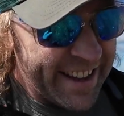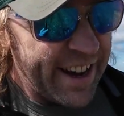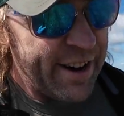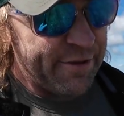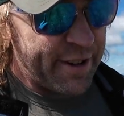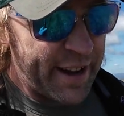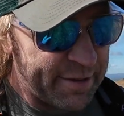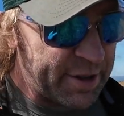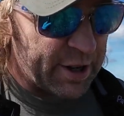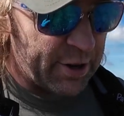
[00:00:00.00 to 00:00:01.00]
Halfway
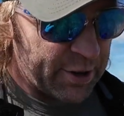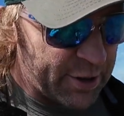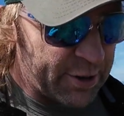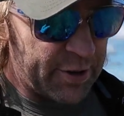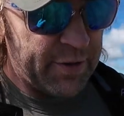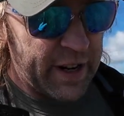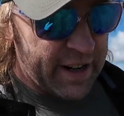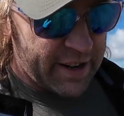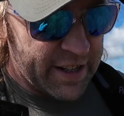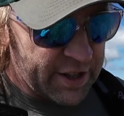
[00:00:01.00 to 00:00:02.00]
up to Coxtor and
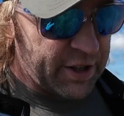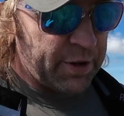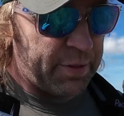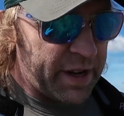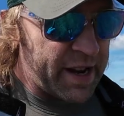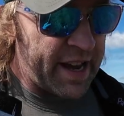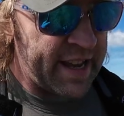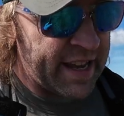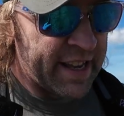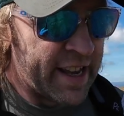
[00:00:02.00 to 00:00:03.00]
realise I should be
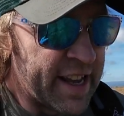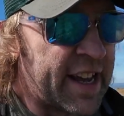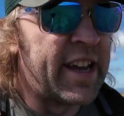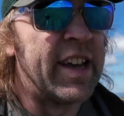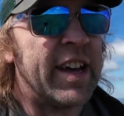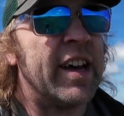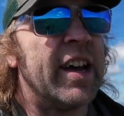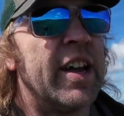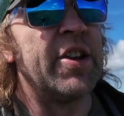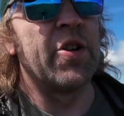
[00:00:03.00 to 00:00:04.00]

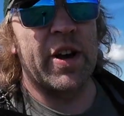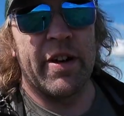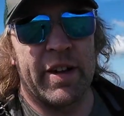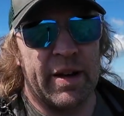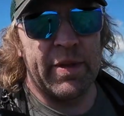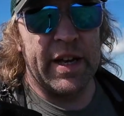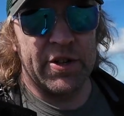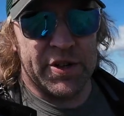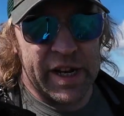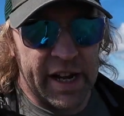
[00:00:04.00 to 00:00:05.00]
not going up there
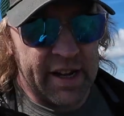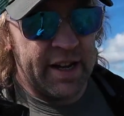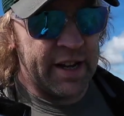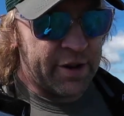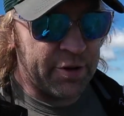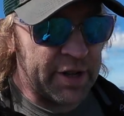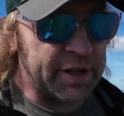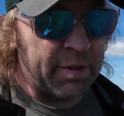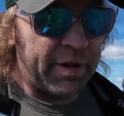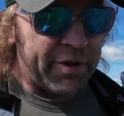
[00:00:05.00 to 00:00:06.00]
just yet according
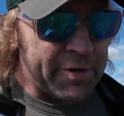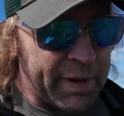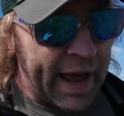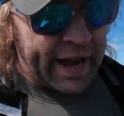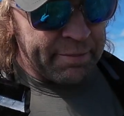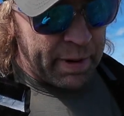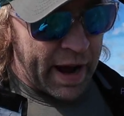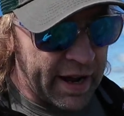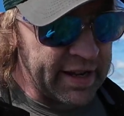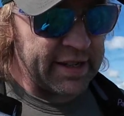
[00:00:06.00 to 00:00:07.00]
to my route plan, but
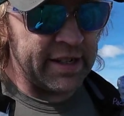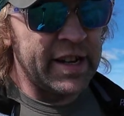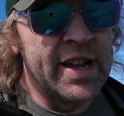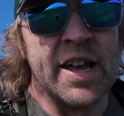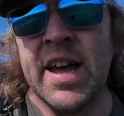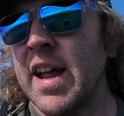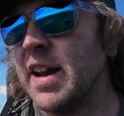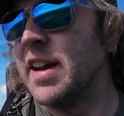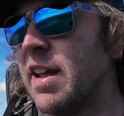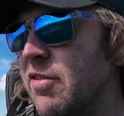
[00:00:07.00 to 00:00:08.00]

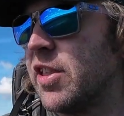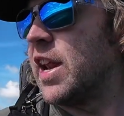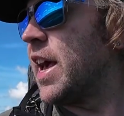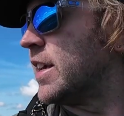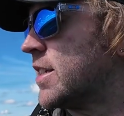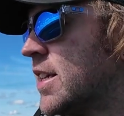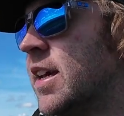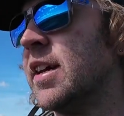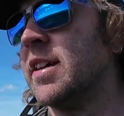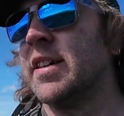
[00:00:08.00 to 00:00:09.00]
nevertheless.
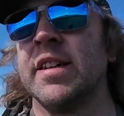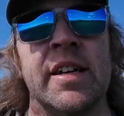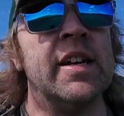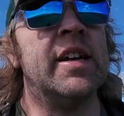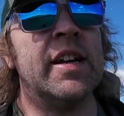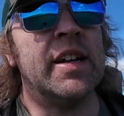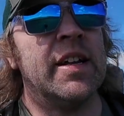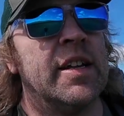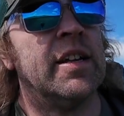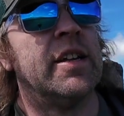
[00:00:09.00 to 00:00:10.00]

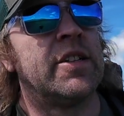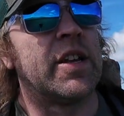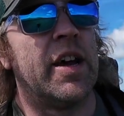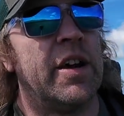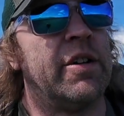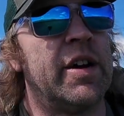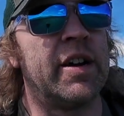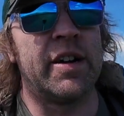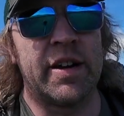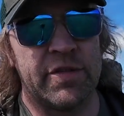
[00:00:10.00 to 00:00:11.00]
So
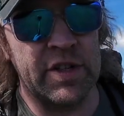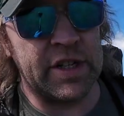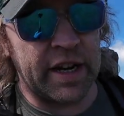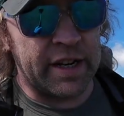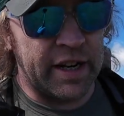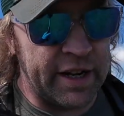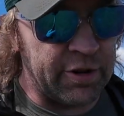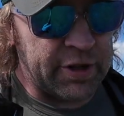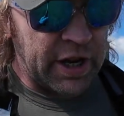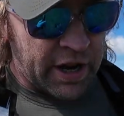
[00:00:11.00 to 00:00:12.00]
I'm just taking a
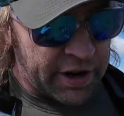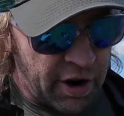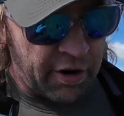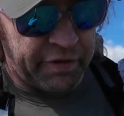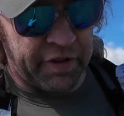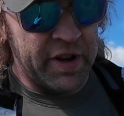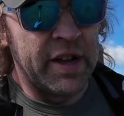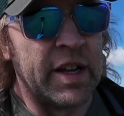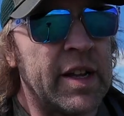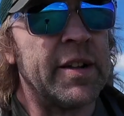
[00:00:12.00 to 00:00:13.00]
little turn off
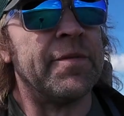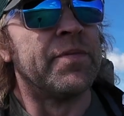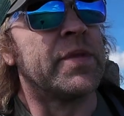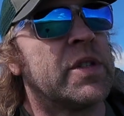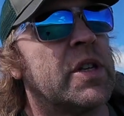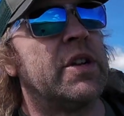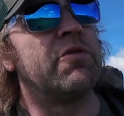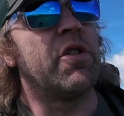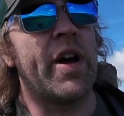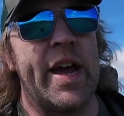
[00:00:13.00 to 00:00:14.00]
to the
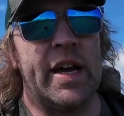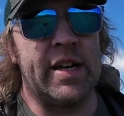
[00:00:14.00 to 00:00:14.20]
right,